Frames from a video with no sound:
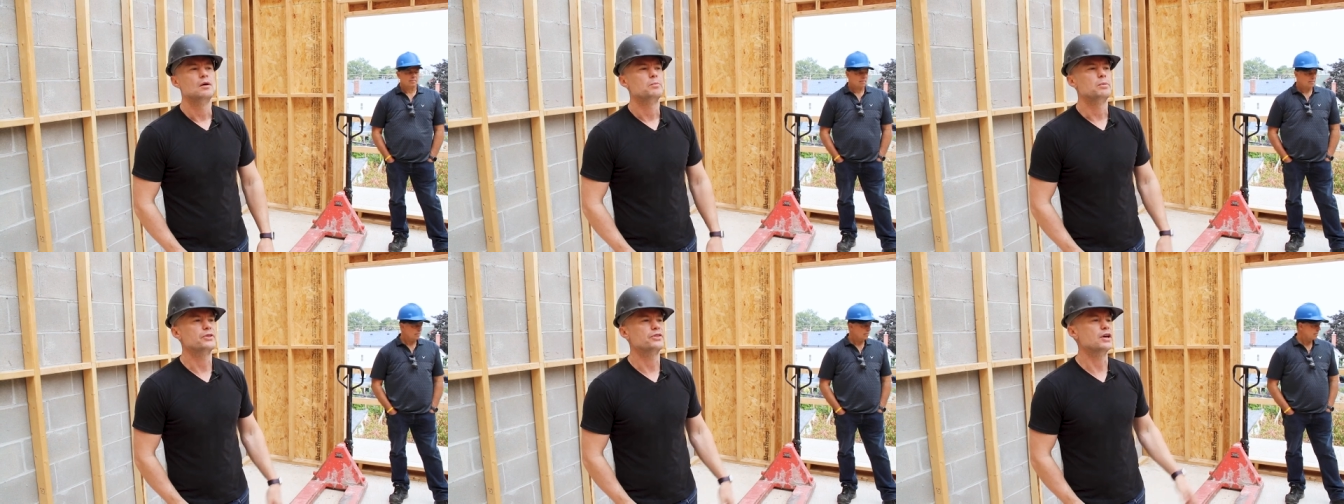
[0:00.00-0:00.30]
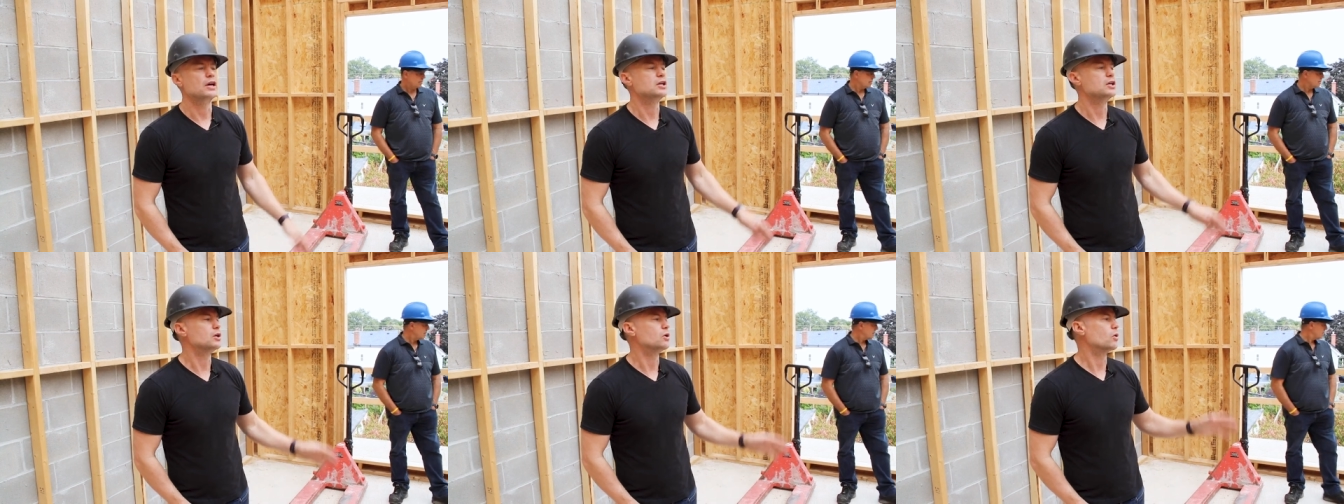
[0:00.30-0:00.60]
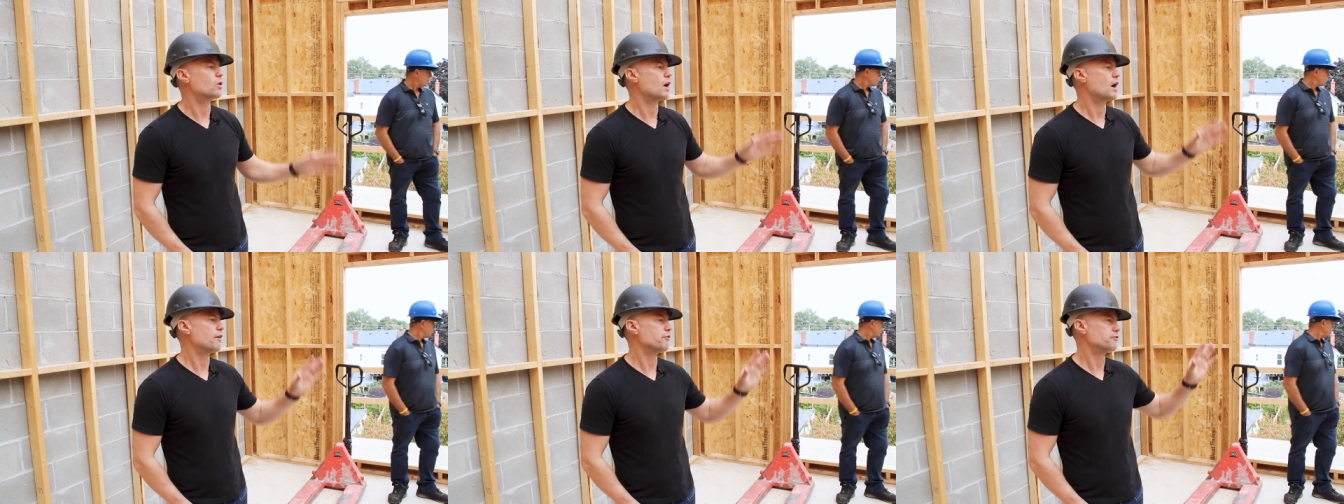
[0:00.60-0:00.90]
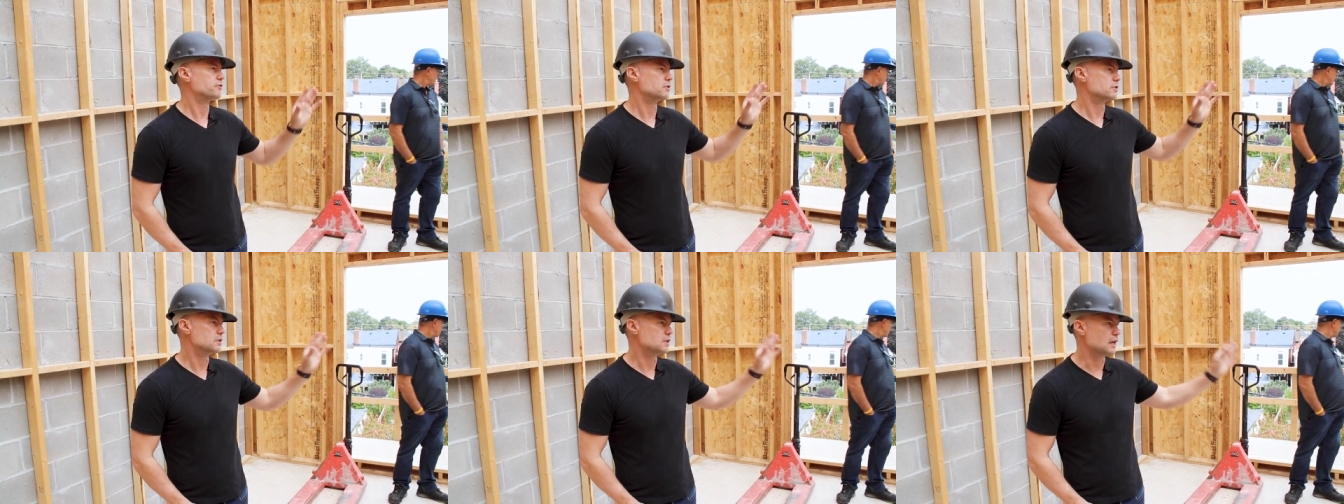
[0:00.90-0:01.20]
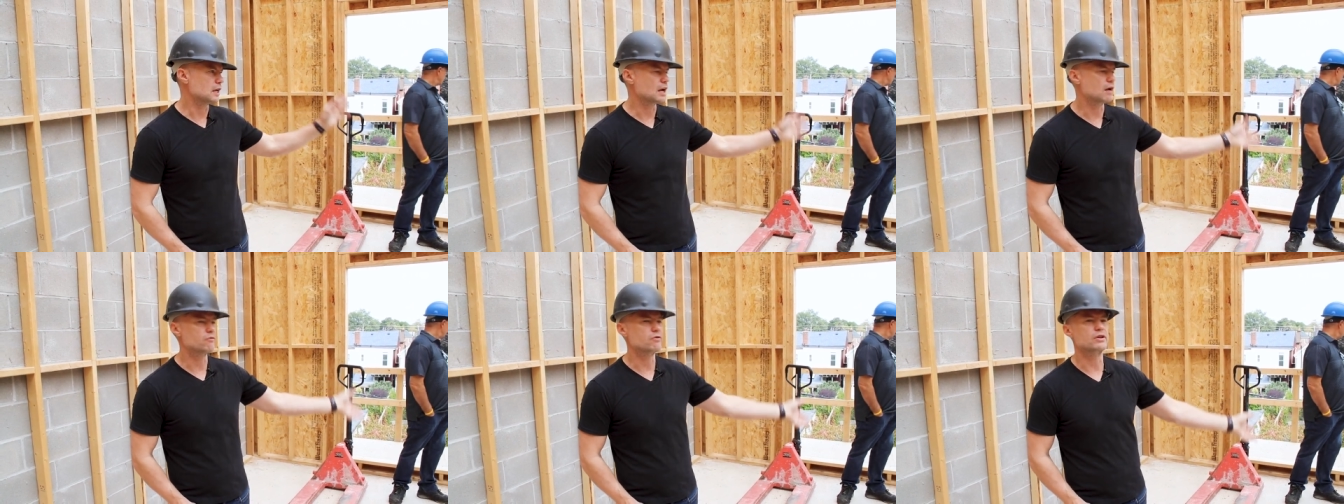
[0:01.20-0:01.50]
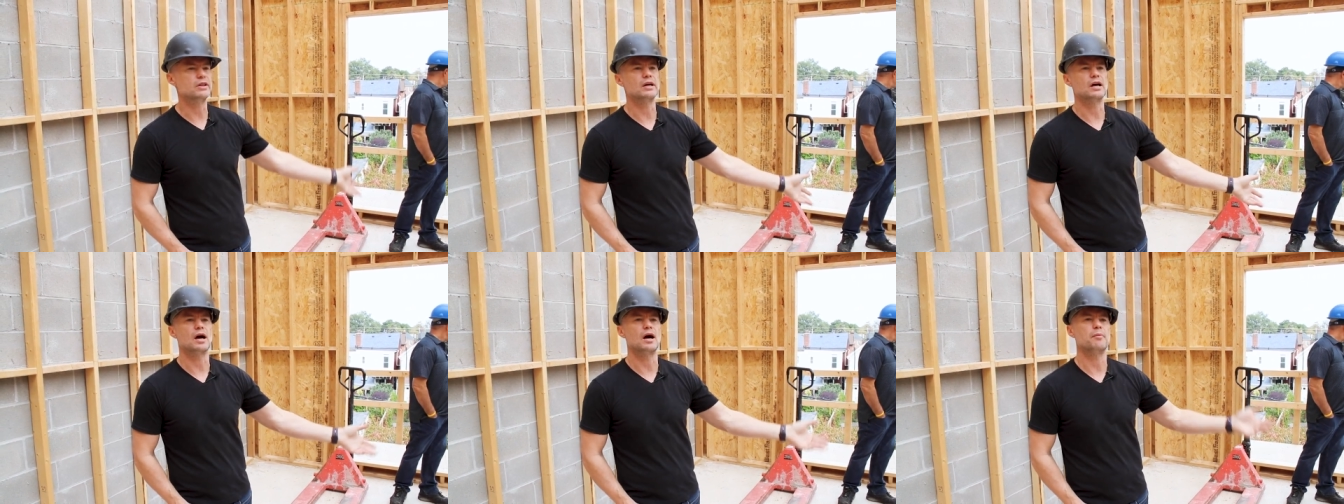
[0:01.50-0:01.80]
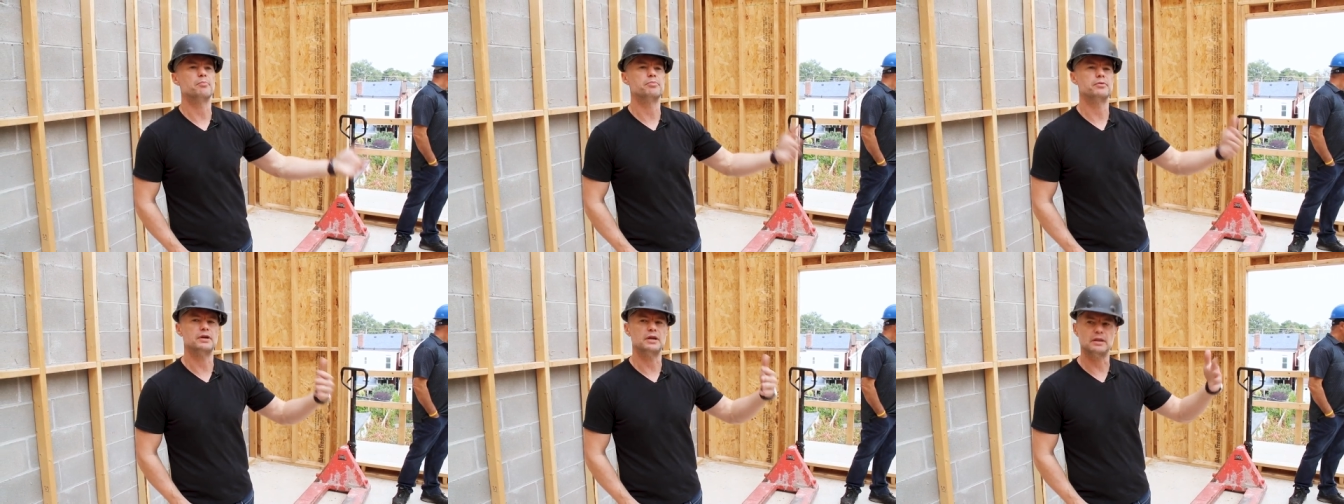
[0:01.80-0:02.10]
But then you don't have to dig everything
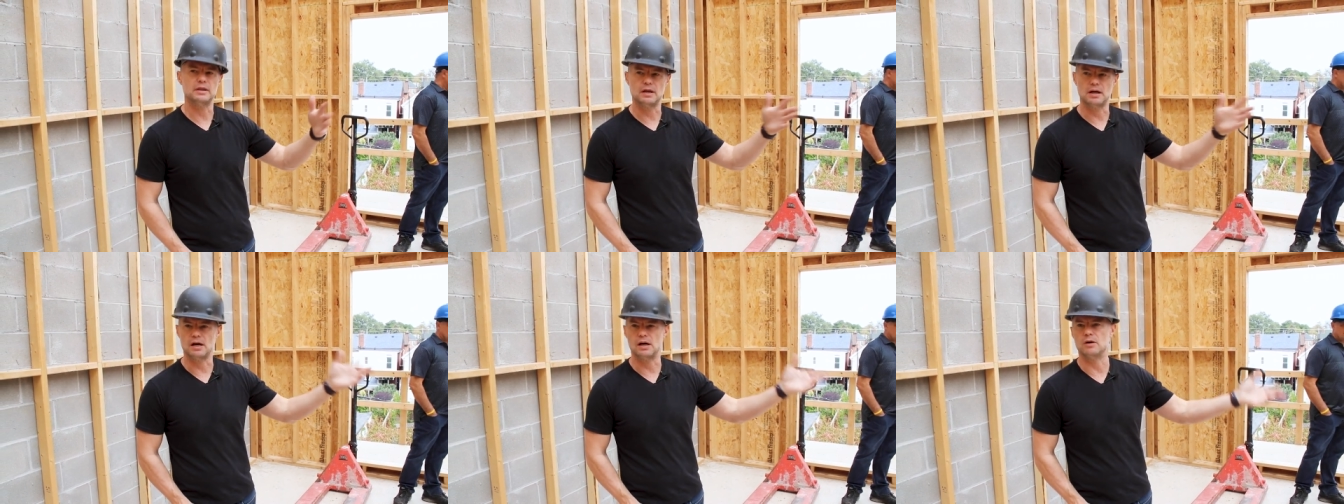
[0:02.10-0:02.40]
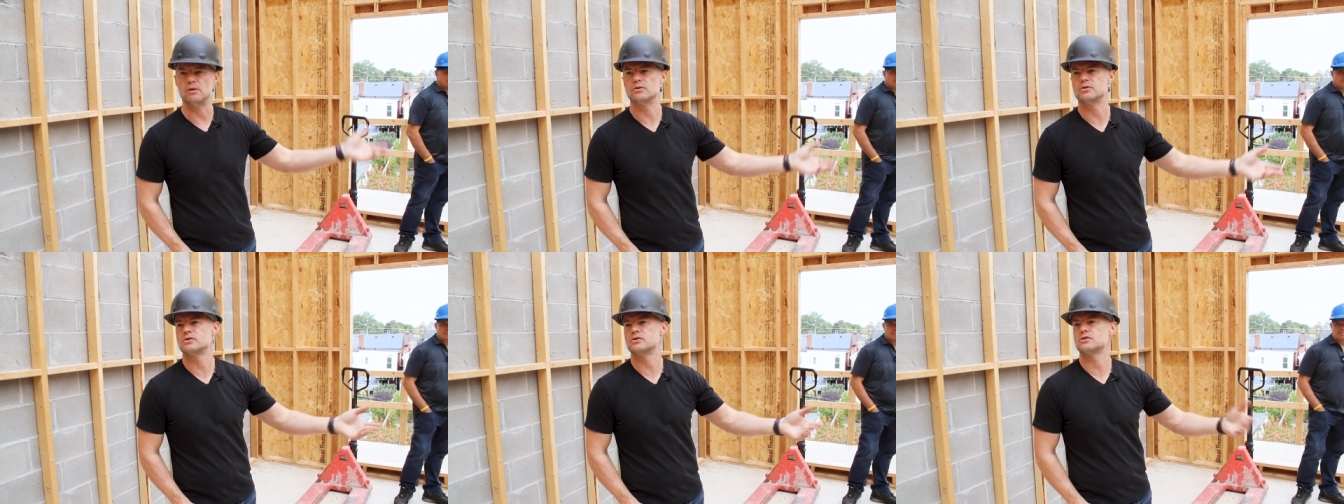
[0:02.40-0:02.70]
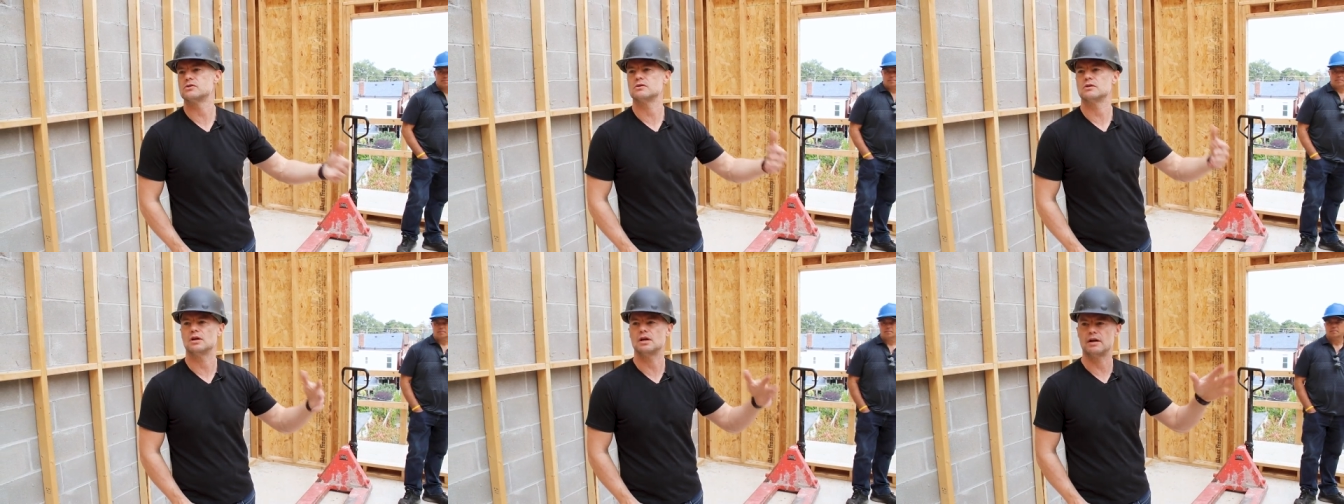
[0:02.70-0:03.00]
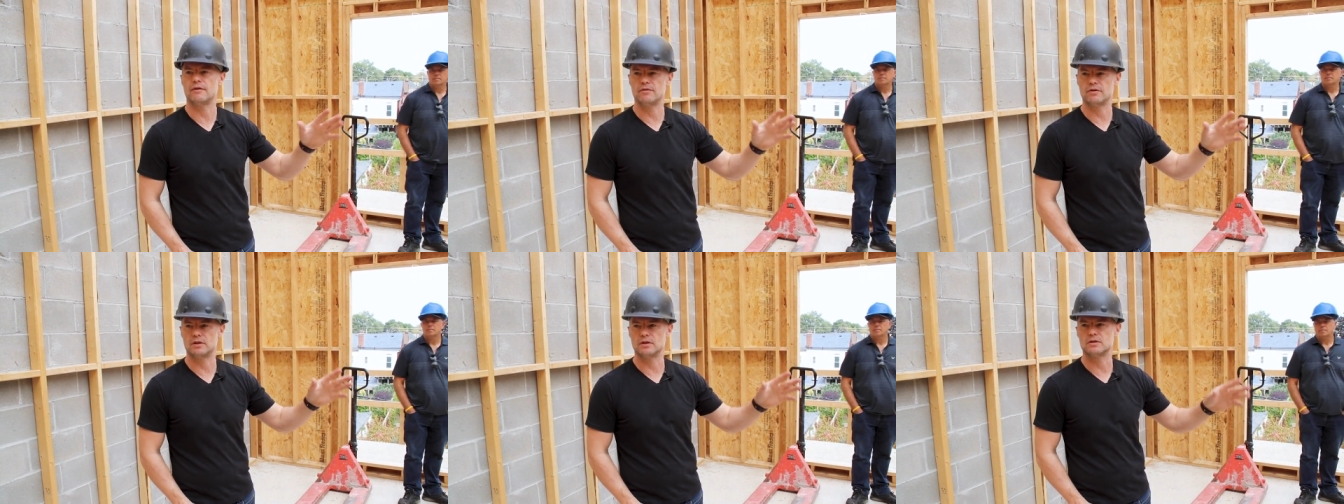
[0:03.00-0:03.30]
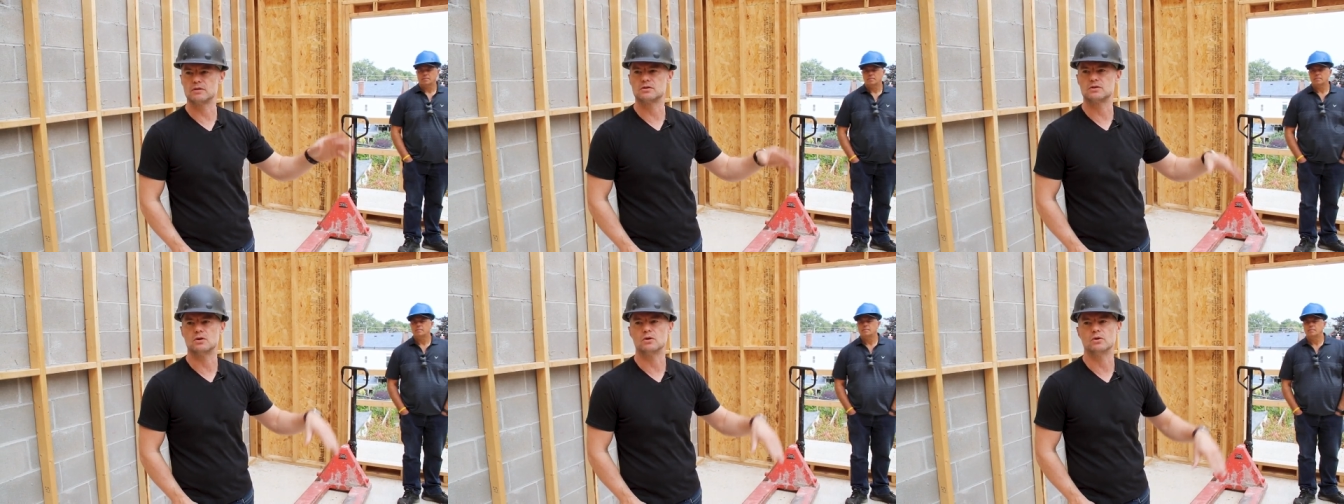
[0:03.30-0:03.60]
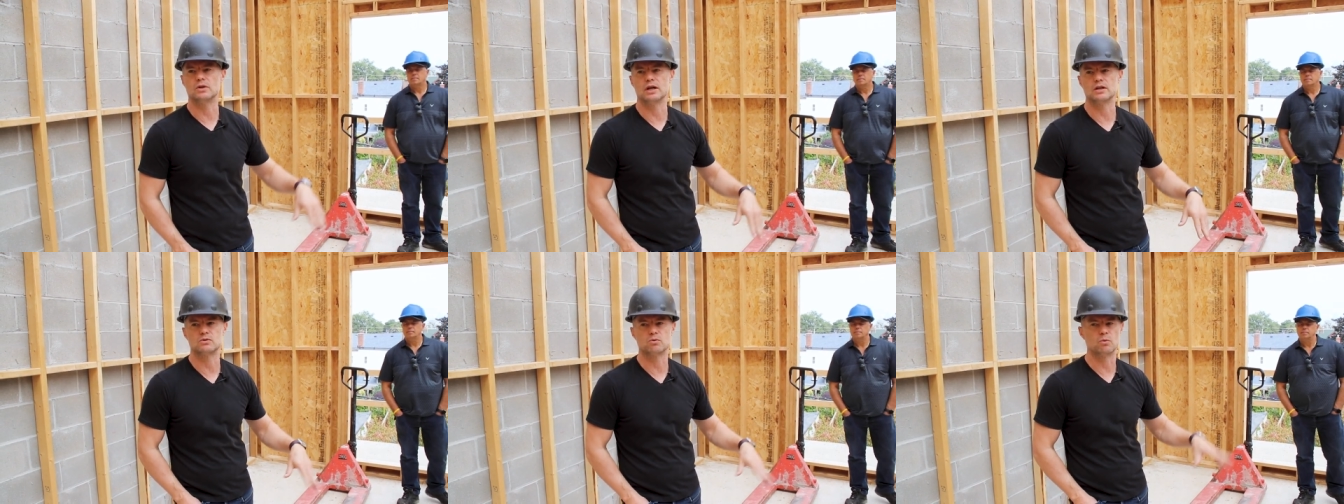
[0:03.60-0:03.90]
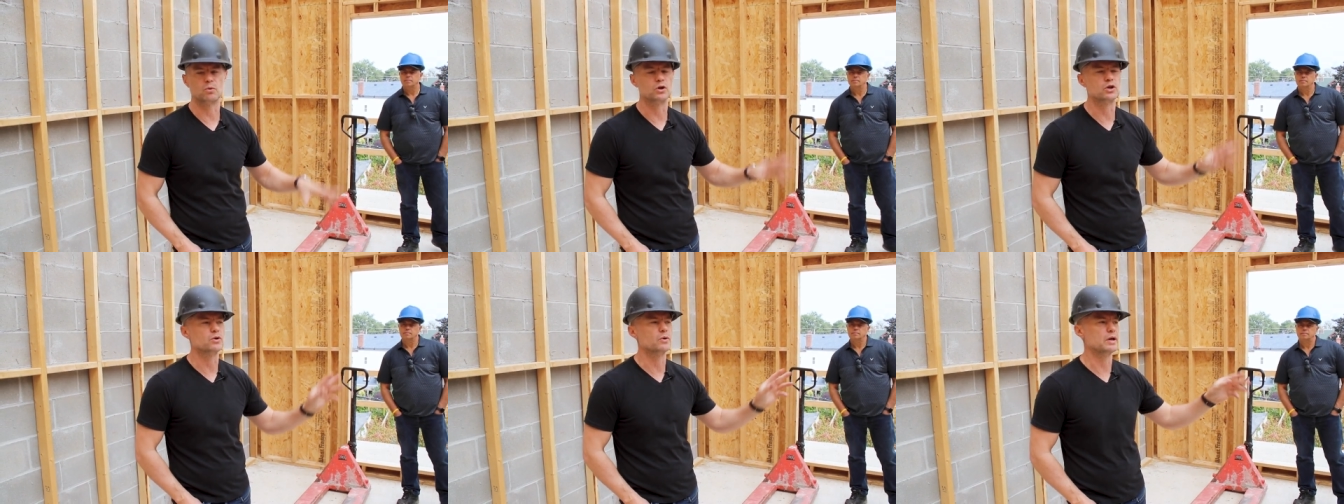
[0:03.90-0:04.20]
up in the house and everything. So that's
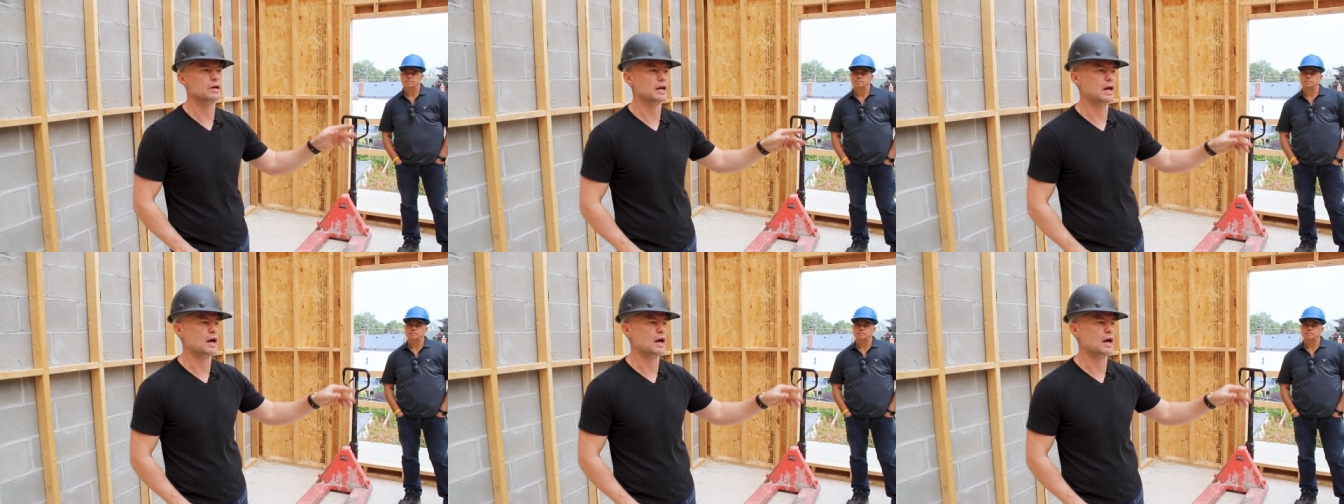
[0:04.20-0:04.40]
what we're doing